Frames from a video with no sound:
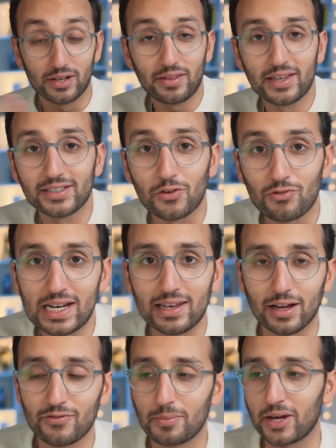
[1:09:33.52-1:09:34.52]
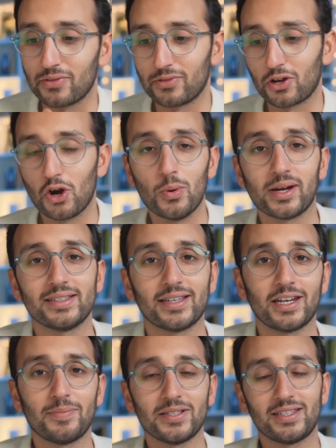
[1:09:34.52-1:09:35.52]
of the things I really love about the co-working
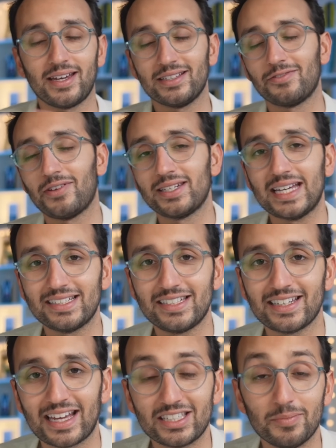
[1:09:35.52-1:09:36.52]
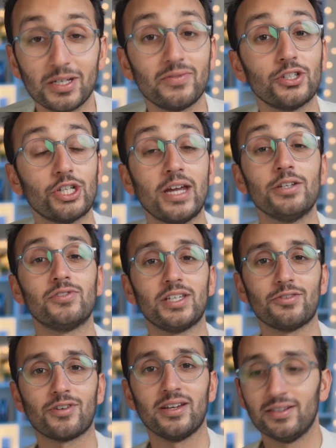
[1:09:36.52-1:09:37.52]
setup is that it's fantastic as a bit of a change of
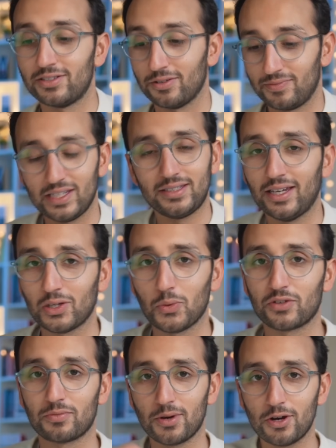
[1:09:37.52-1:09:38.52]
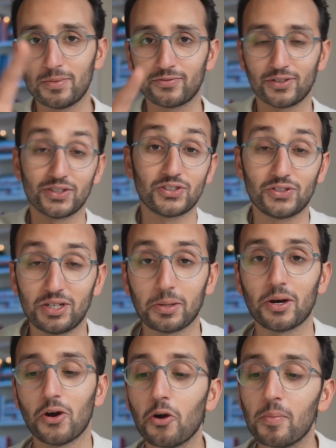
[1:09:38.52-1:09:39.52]
scenery. So these days I work from home, I've got the studio
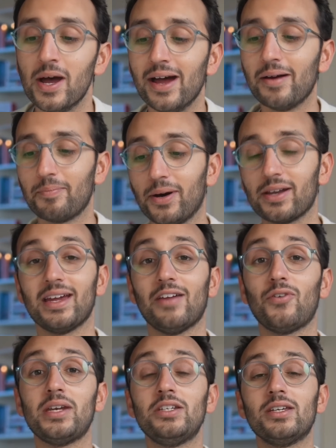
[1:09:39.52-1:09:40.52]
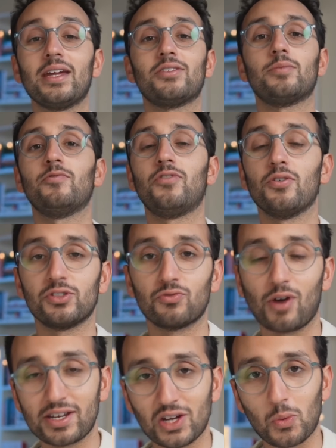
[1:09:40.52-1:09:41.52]
at home, but if I need to get some focused
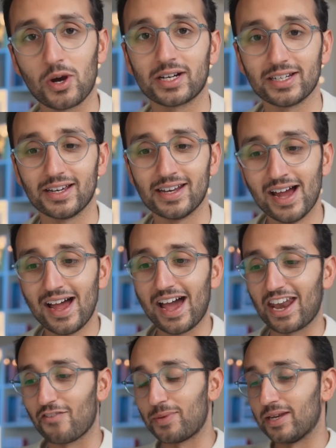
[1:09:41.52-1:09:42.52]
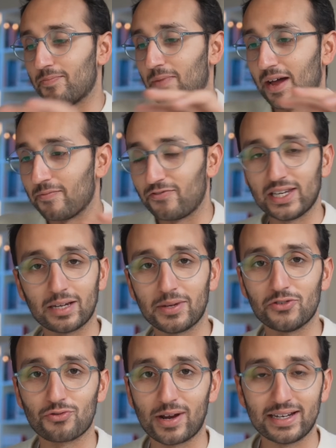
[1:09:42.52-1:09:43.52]
writing work done and I've been, I'm feeling a
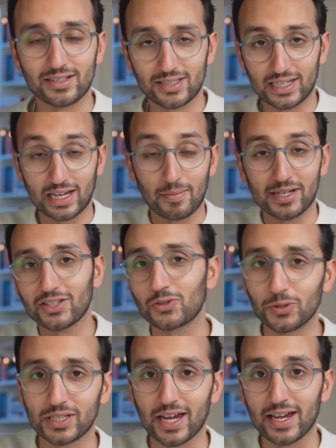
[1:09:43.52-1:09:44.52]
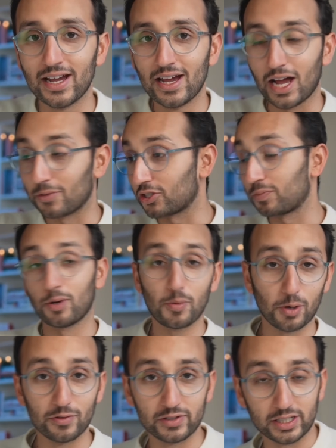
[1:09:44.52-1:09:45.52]
bit drained just sitting at my desk all day, I'll just
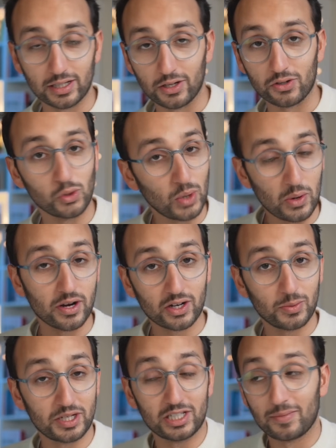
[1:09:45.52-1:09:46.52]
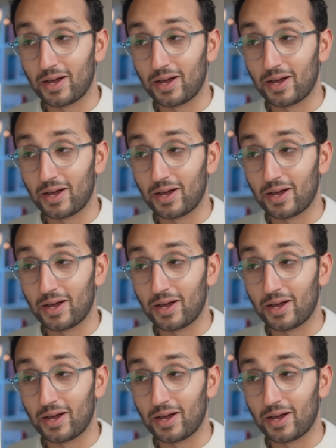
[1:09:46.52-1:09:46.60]
pop over to the local WeWork, which is